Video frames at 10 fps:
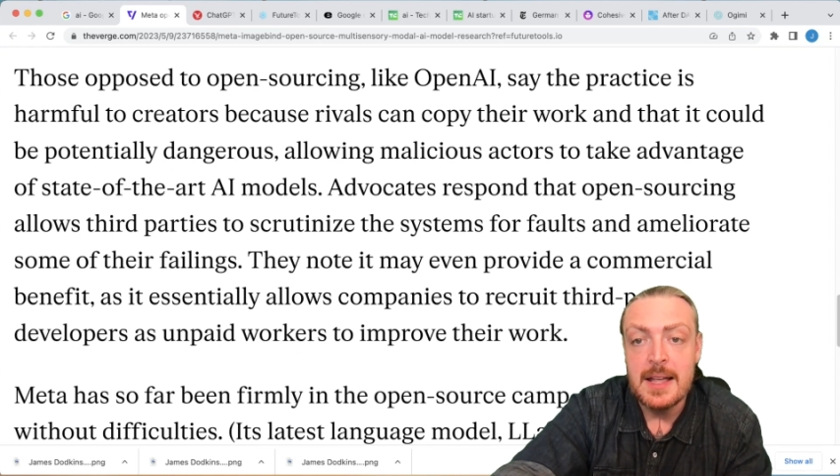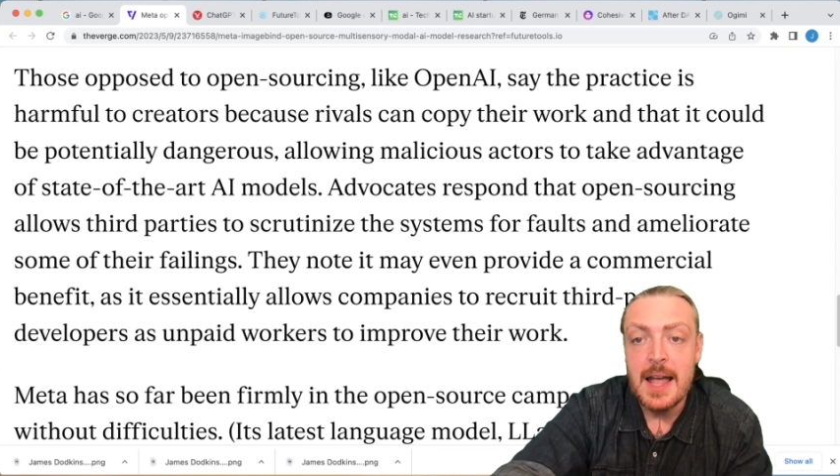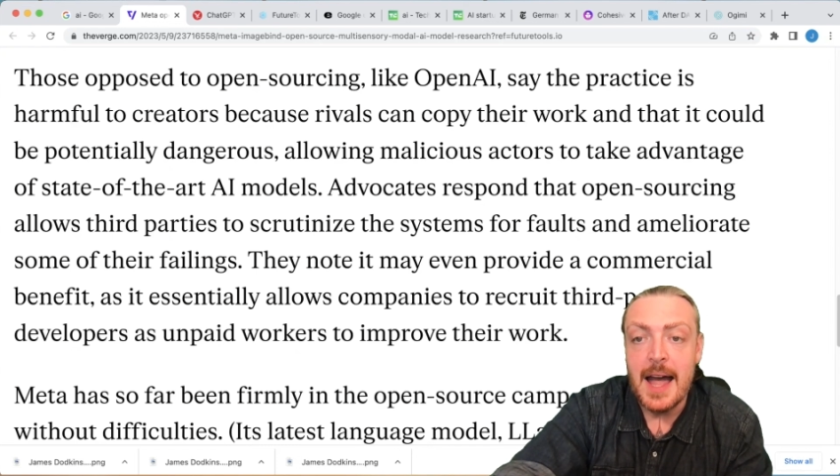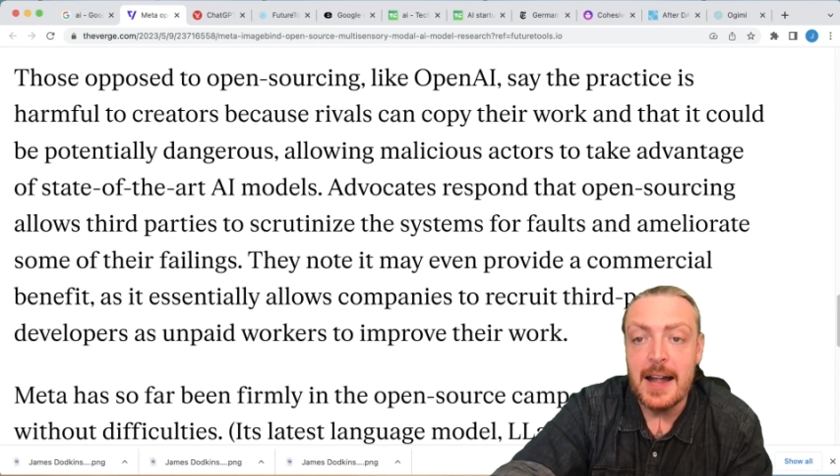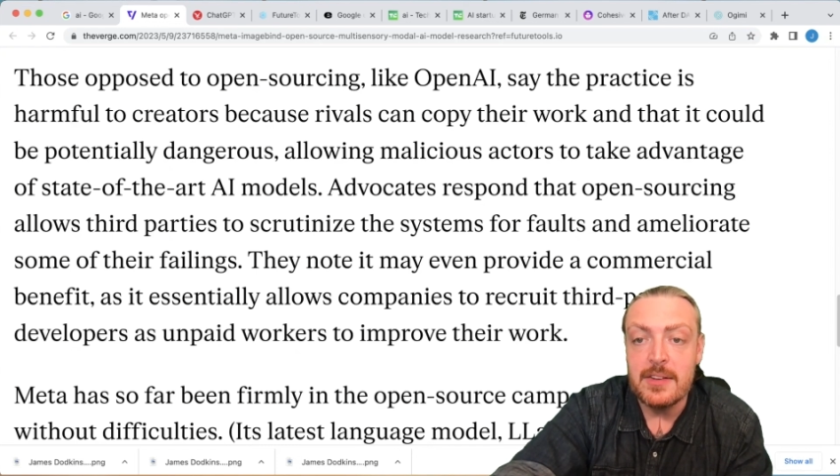
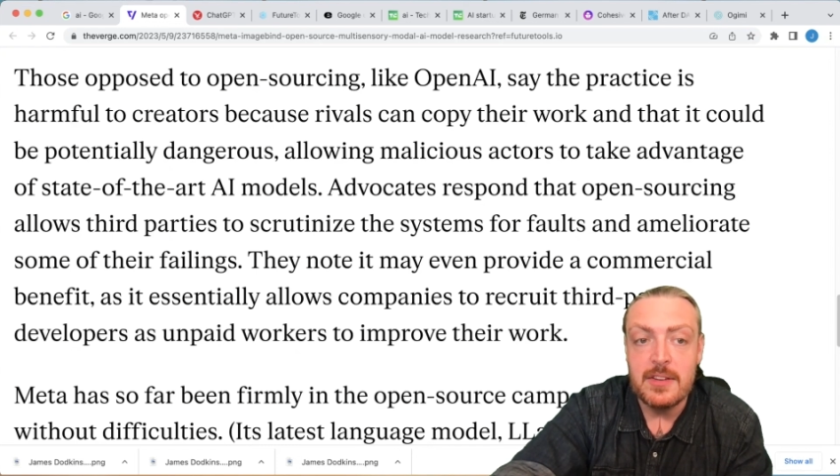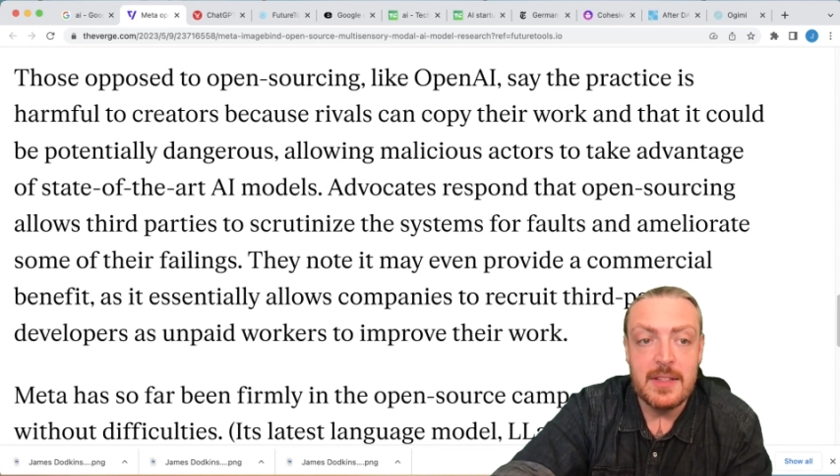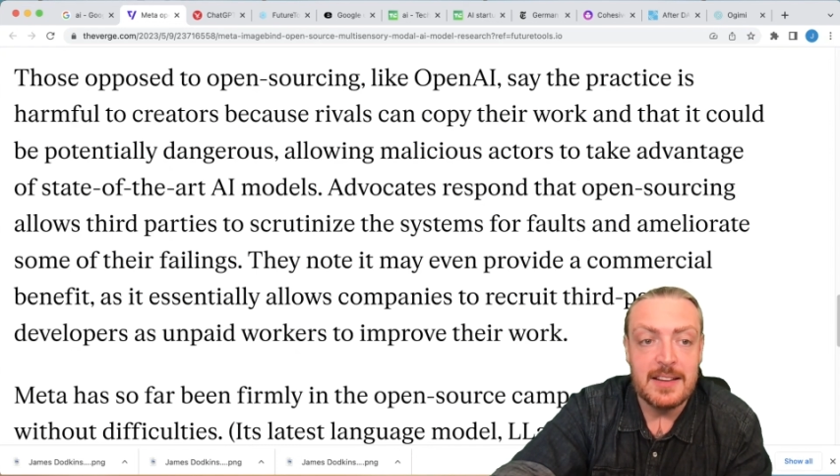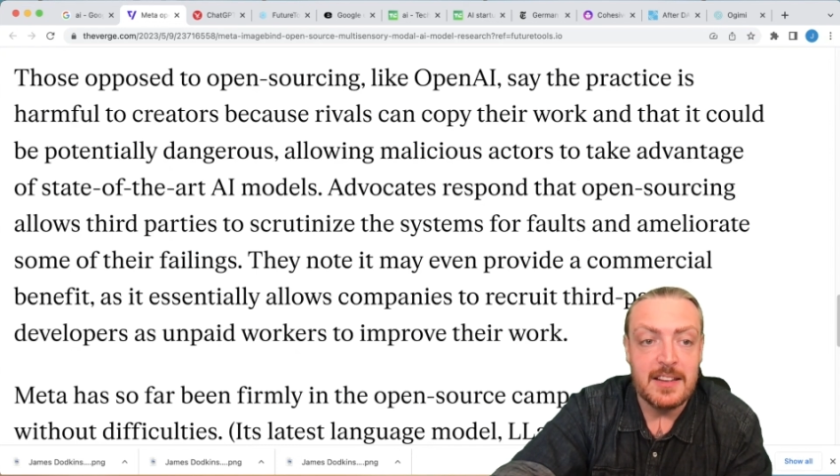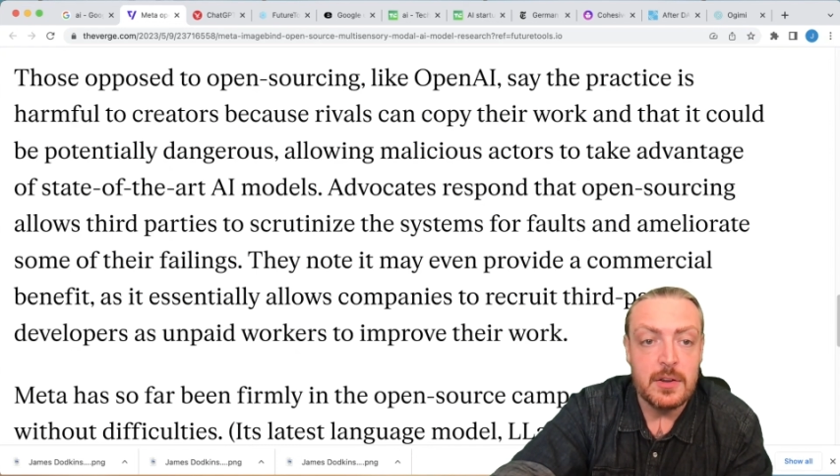and
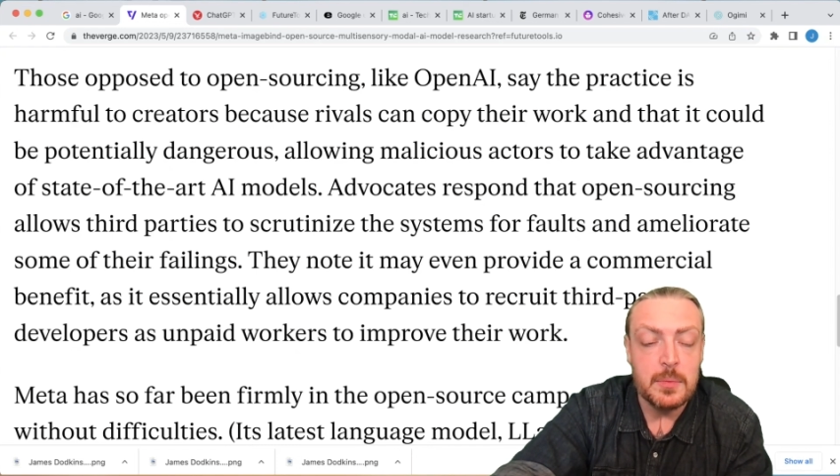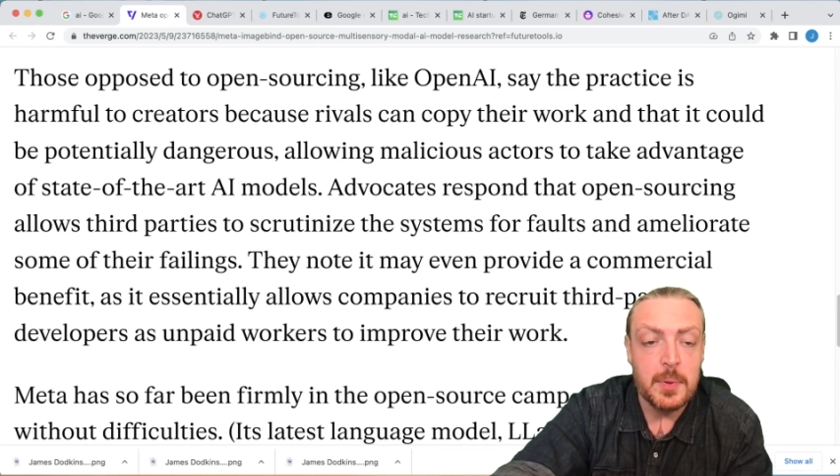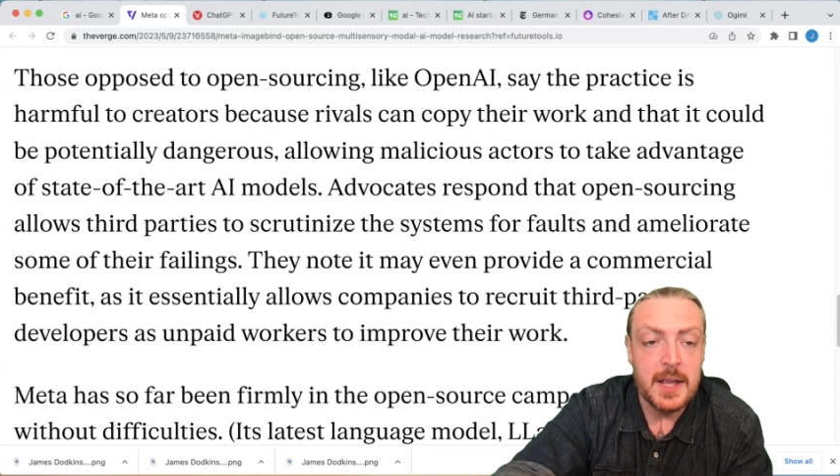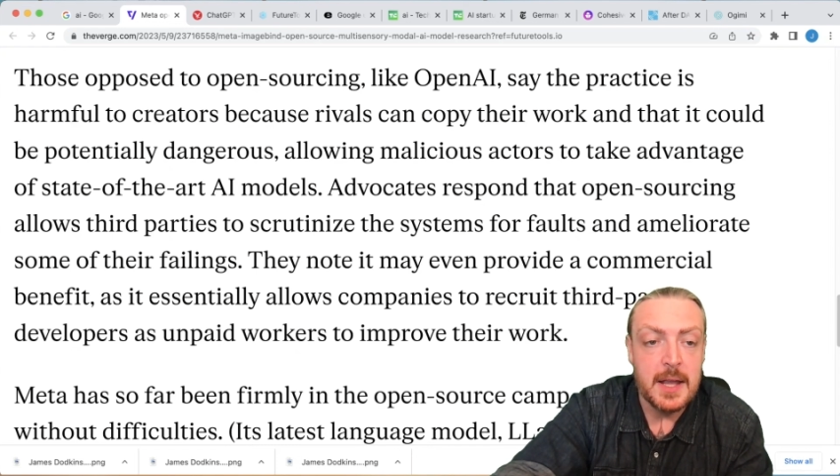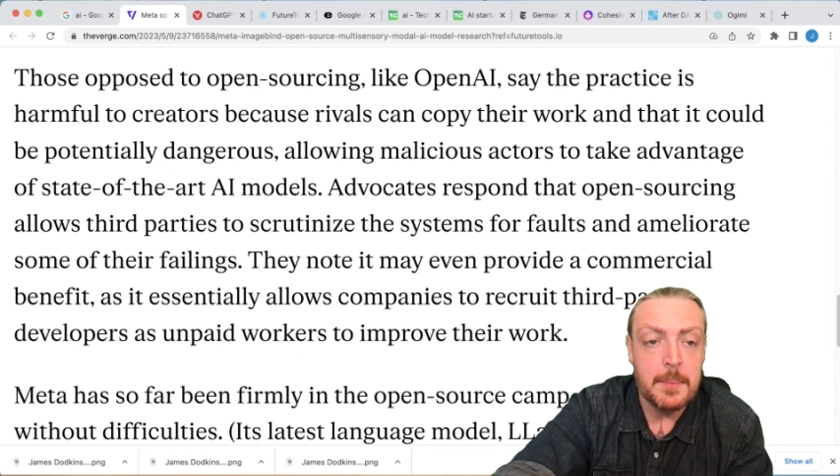that it could
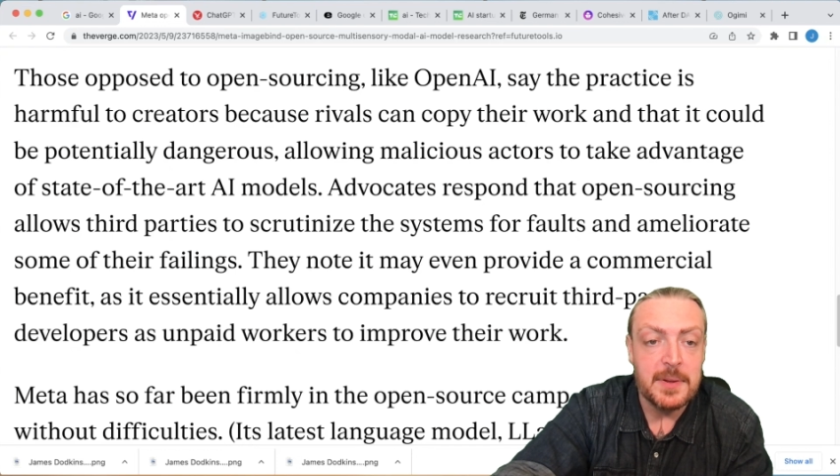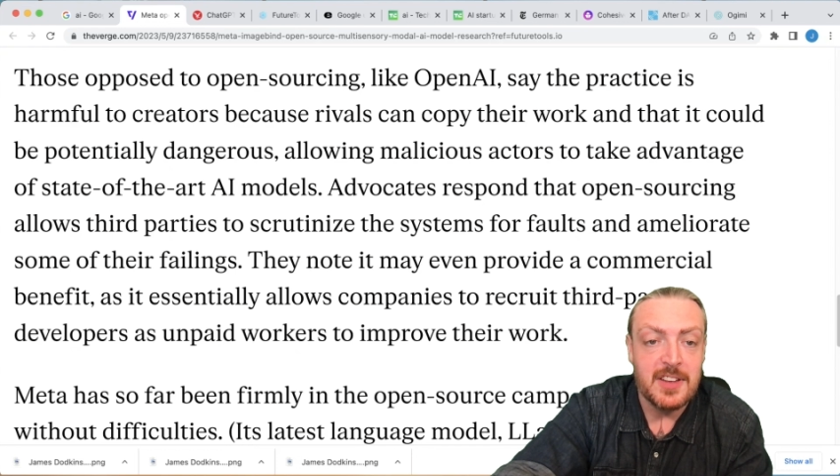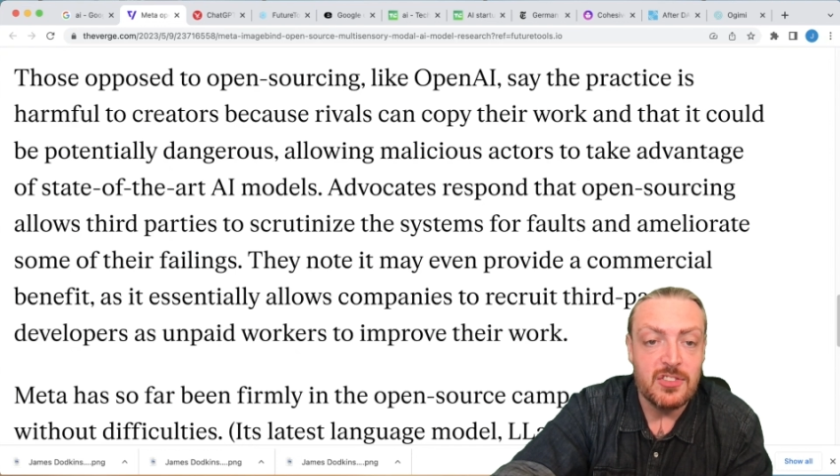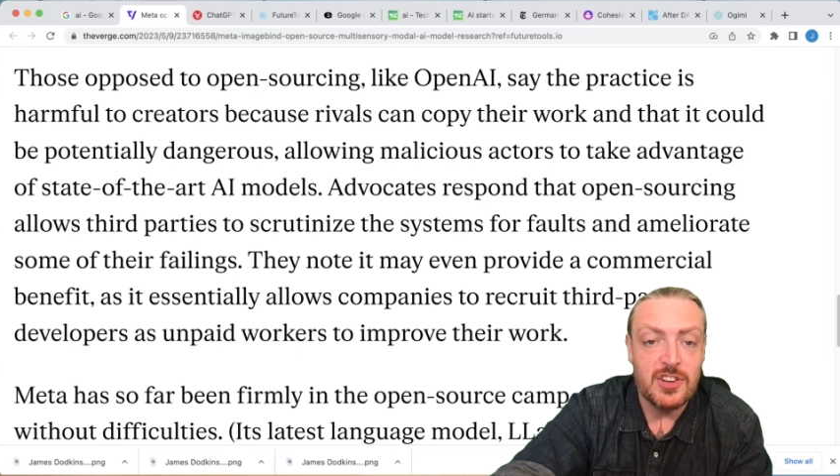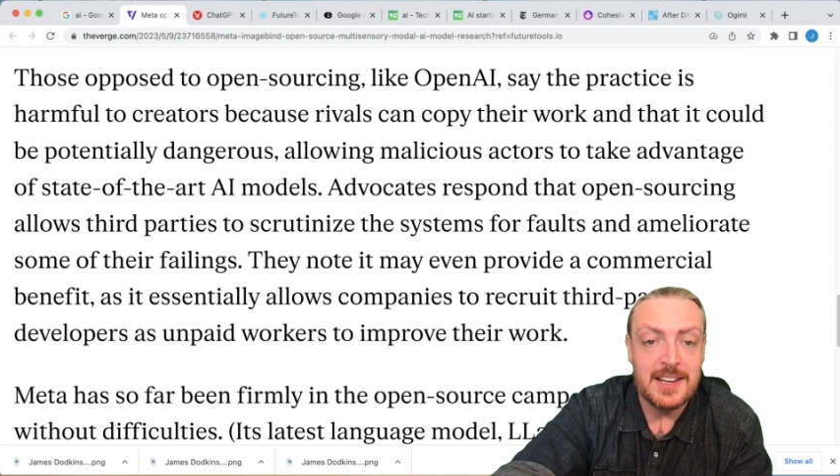be
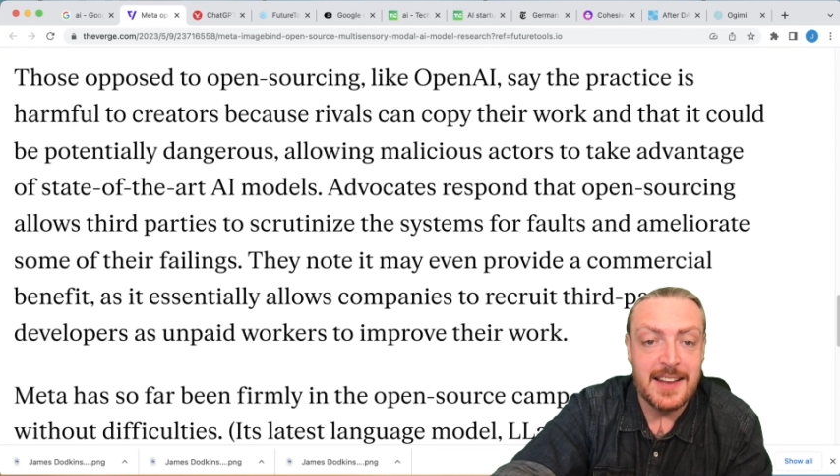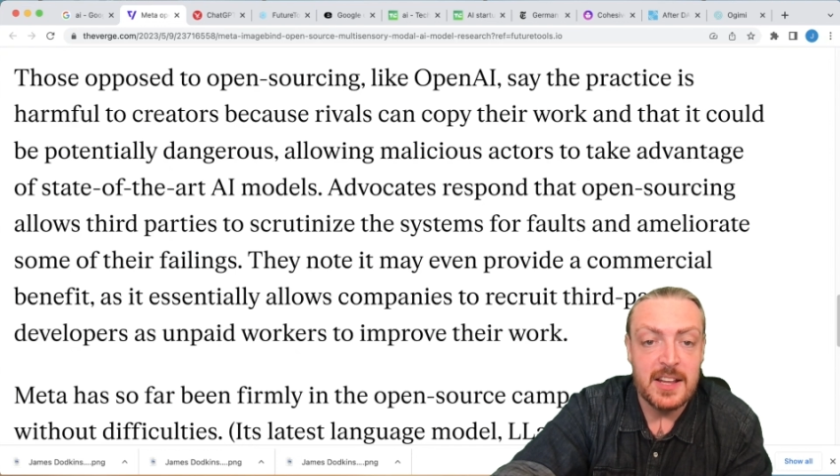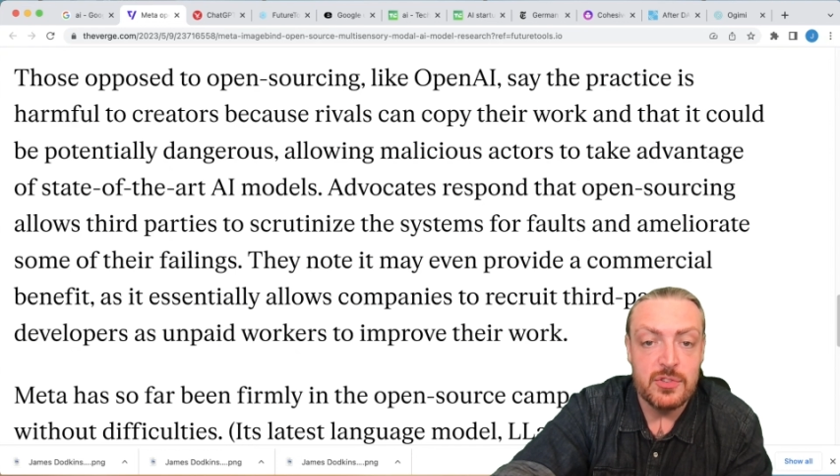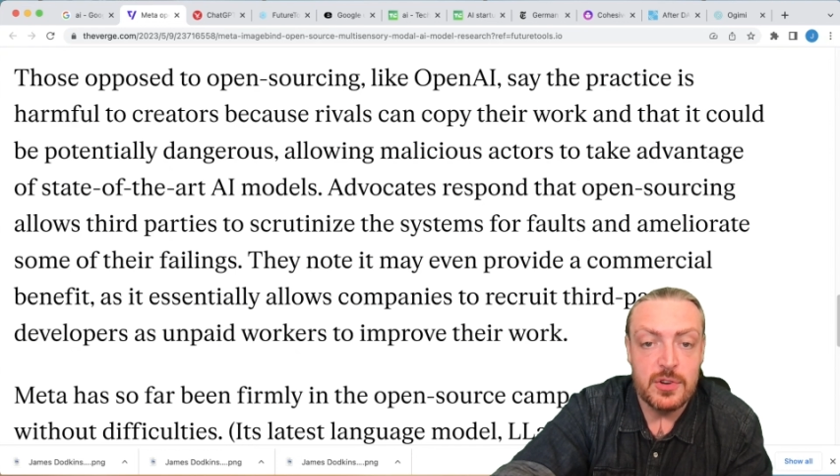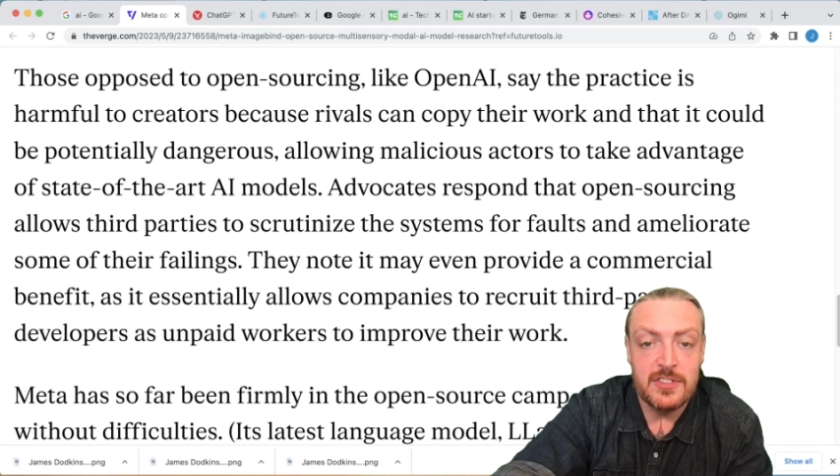potentially
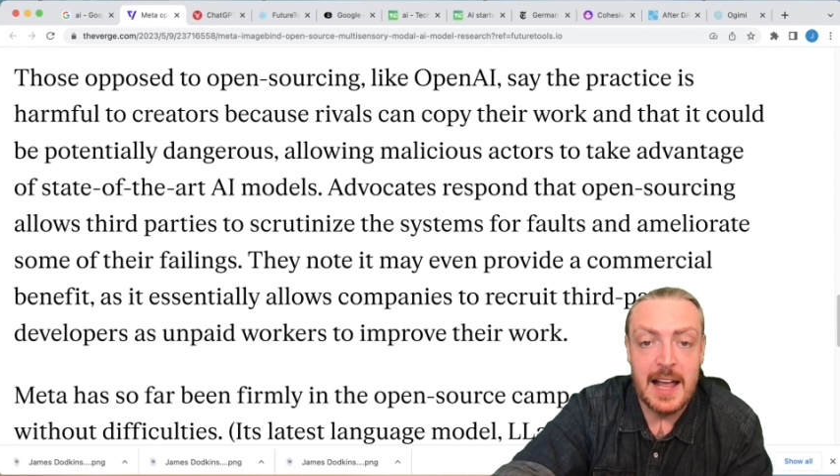dangerous,